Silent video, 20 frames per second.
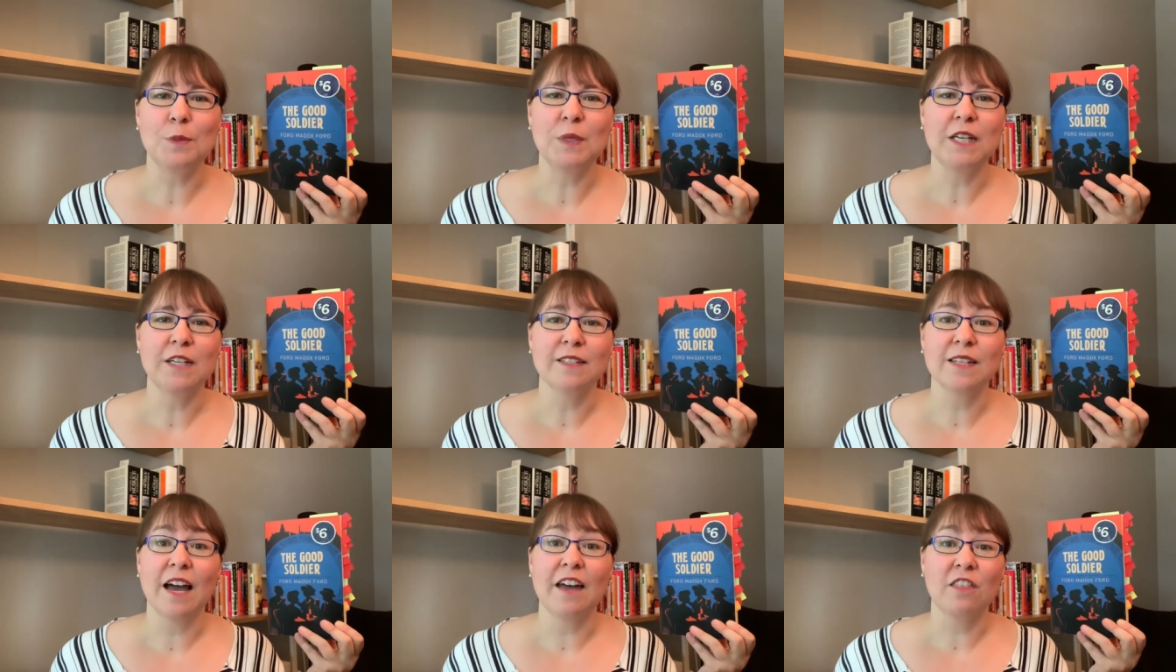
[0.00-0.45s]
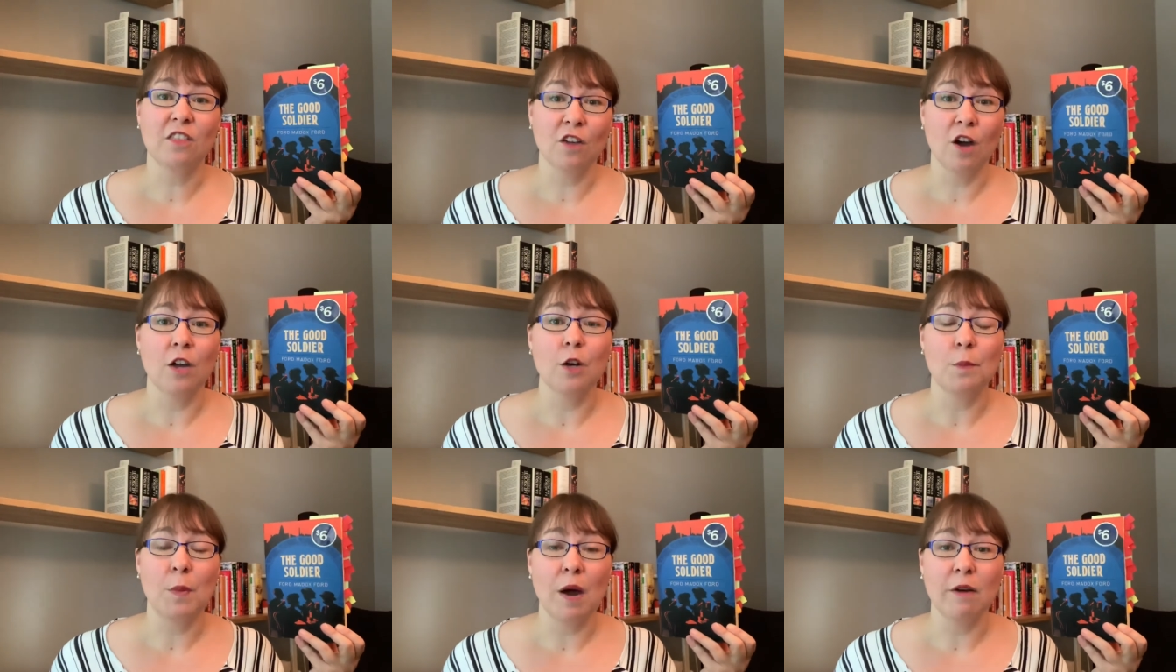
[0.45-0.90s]
because I
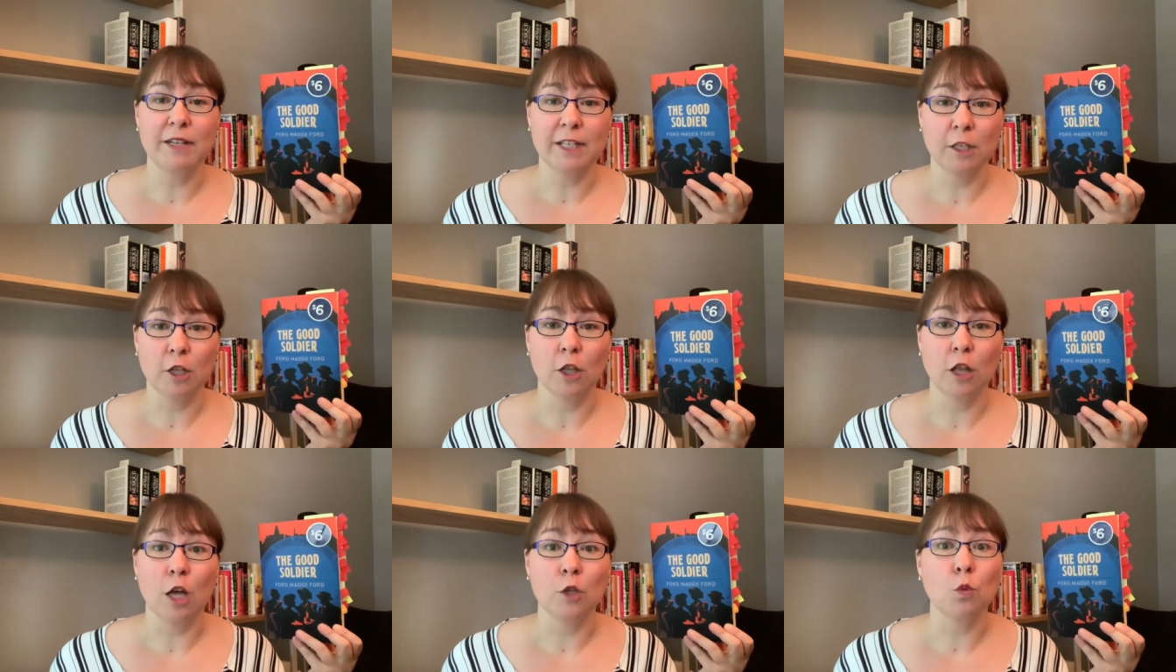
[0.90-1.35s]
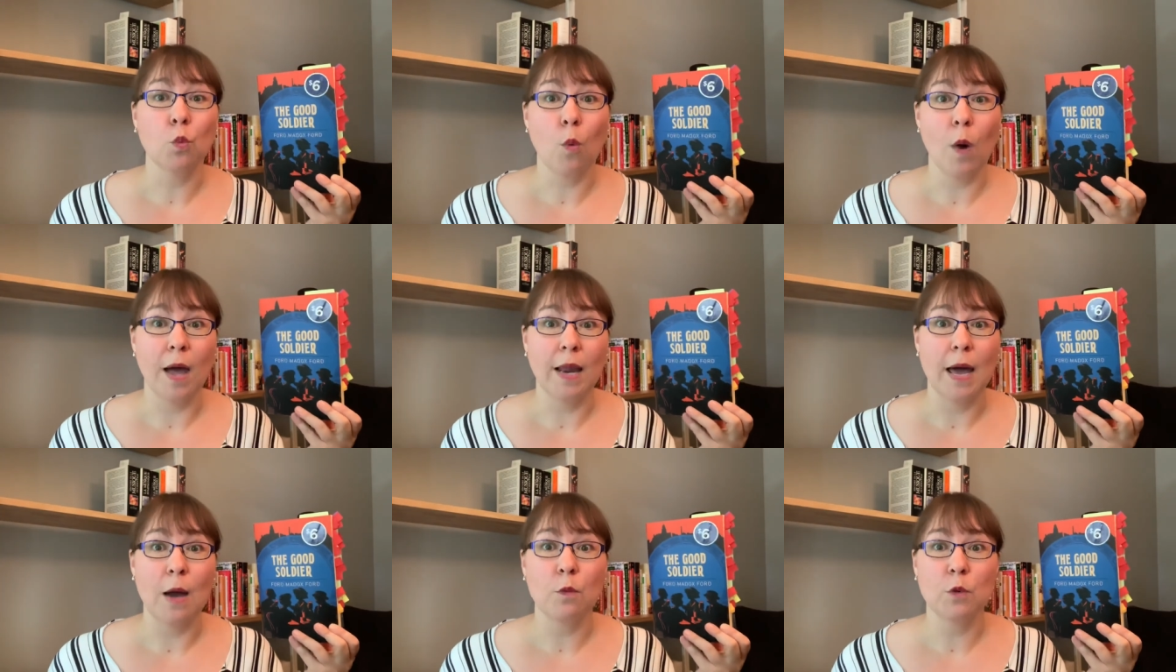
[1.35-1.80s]
thought about it a lot
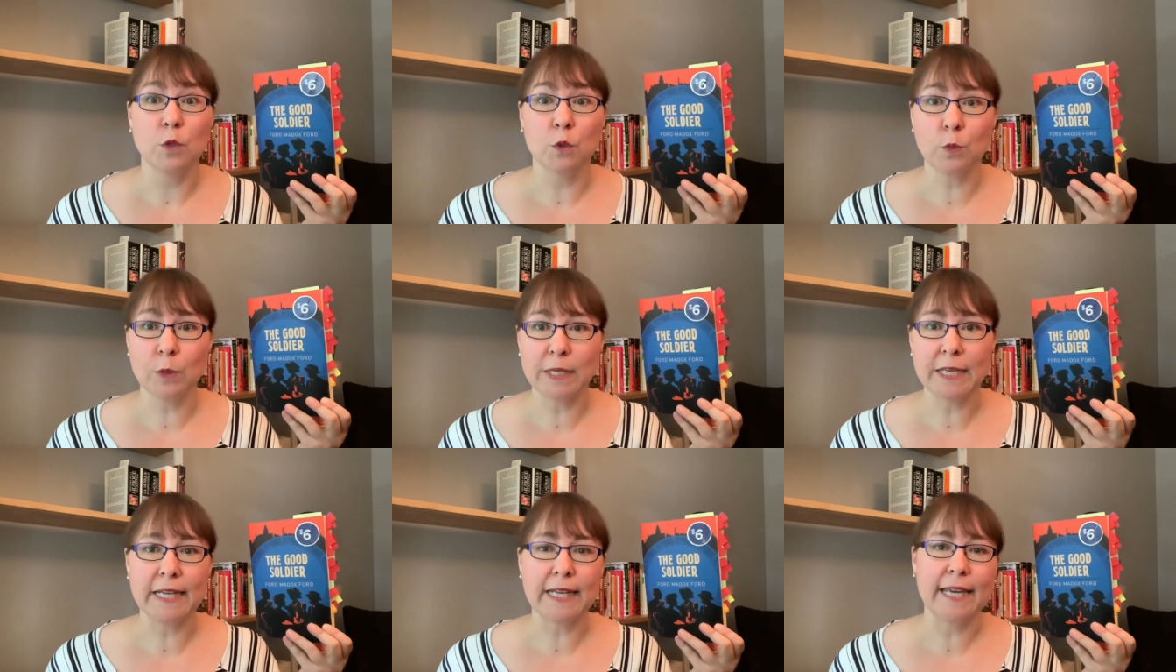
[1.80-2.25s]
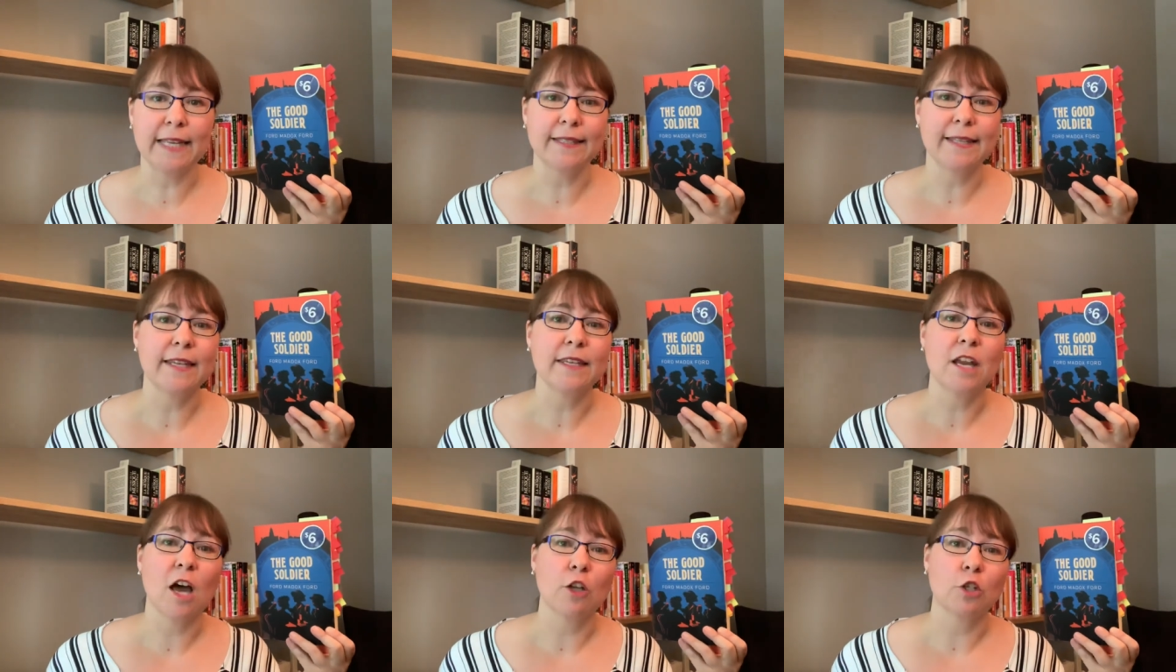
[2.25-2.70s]
while I was reading
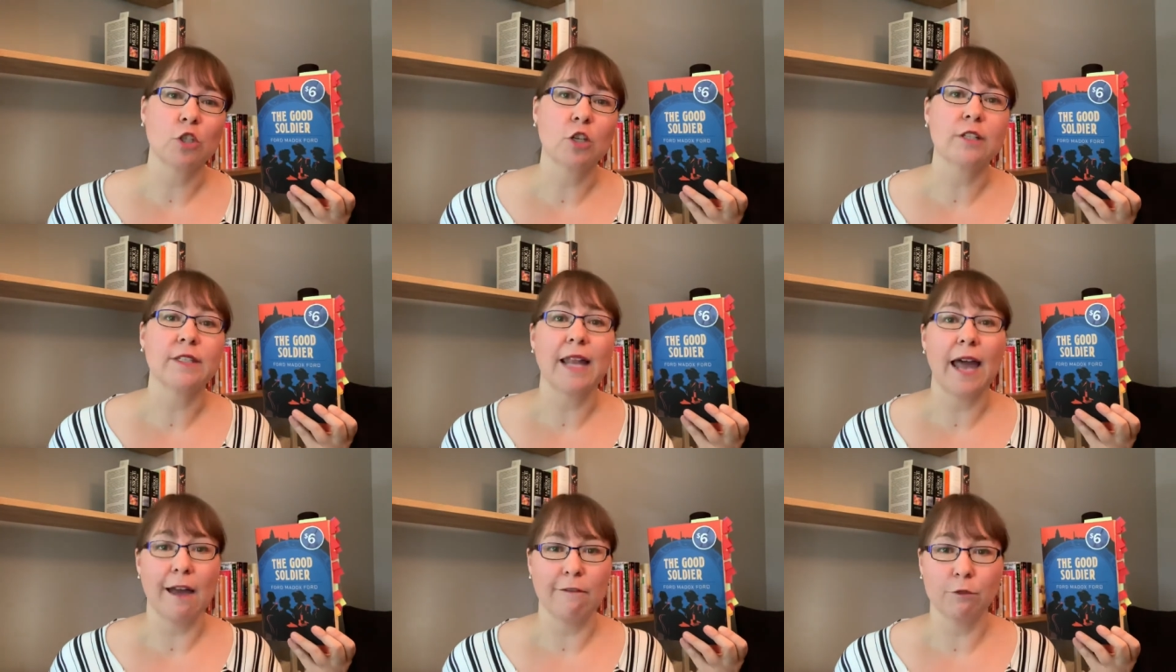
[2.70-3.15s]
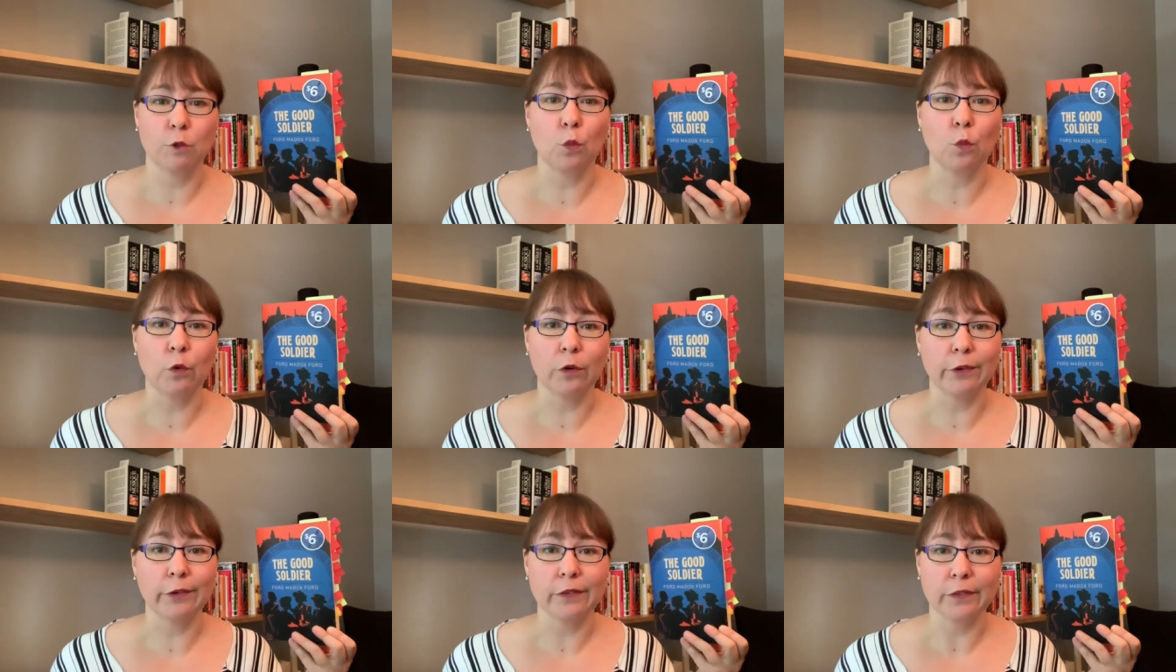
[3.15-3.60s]
it and not just
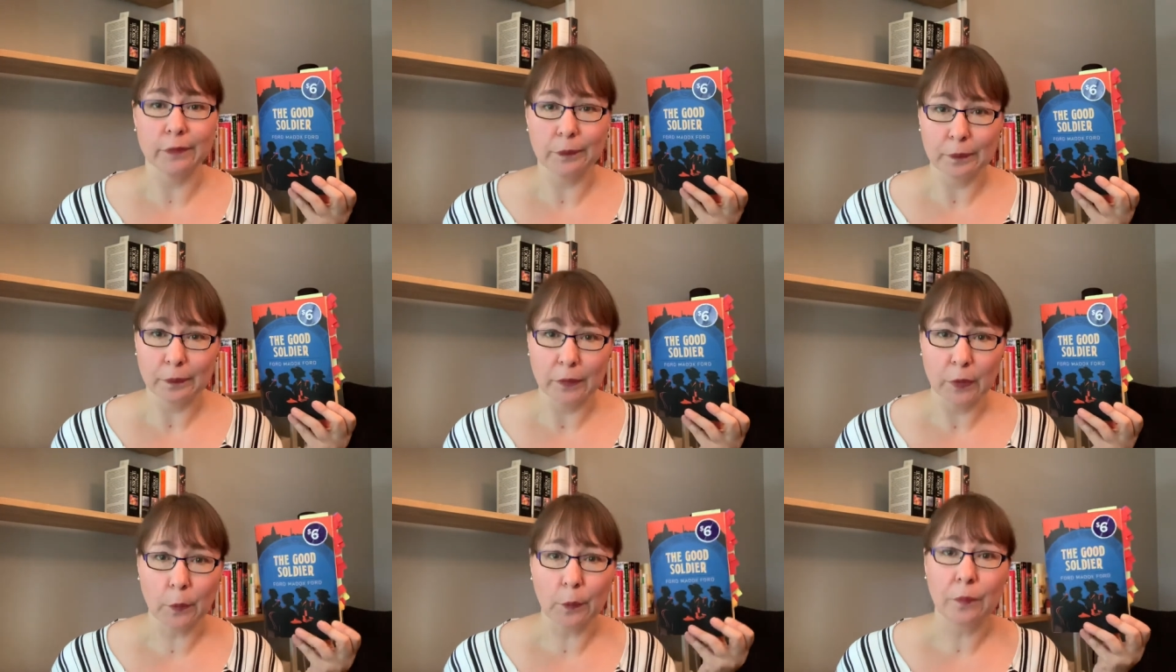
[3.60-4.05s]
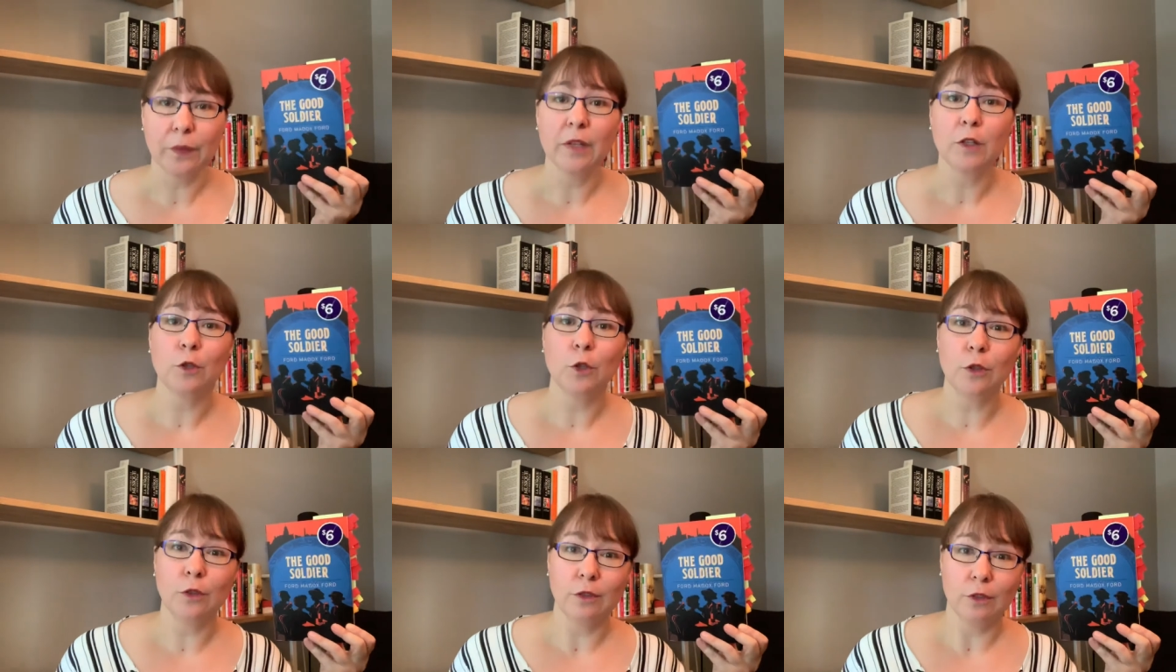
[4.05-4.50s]
afterwards. So,
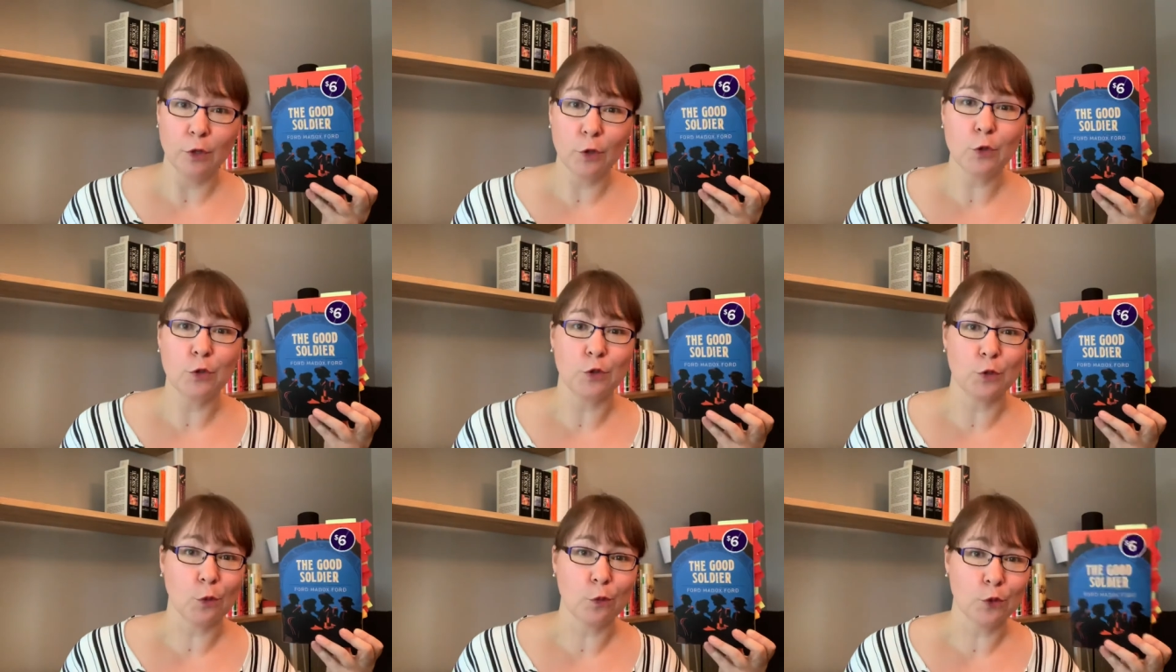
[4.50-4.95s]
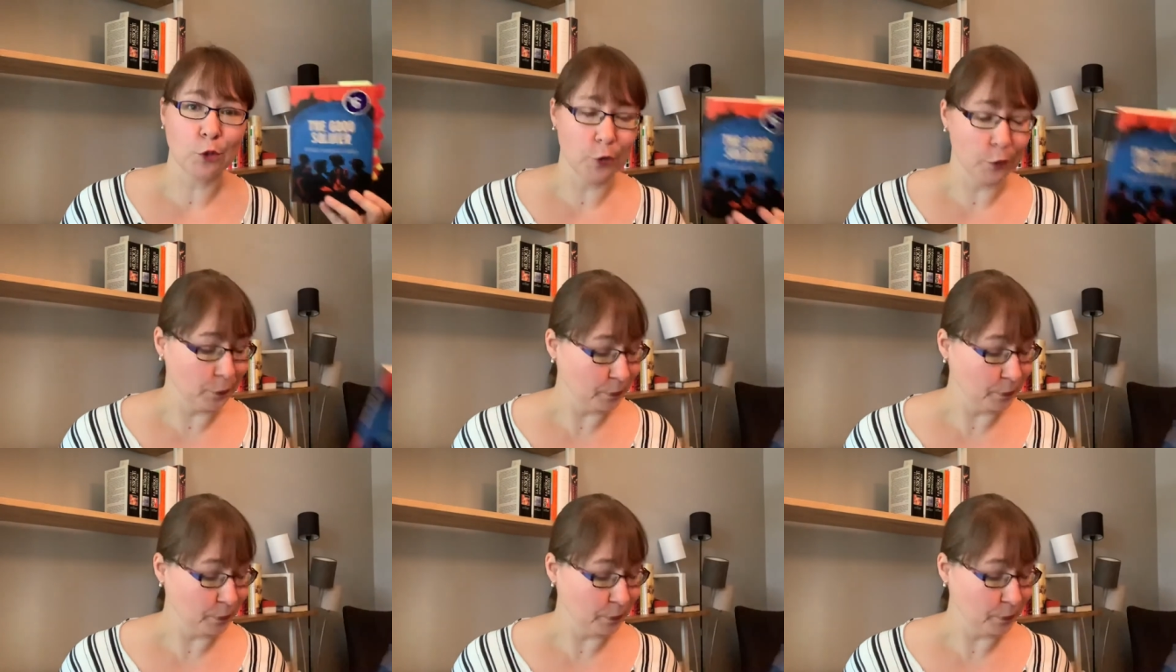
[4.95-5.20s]
The Good Soldier.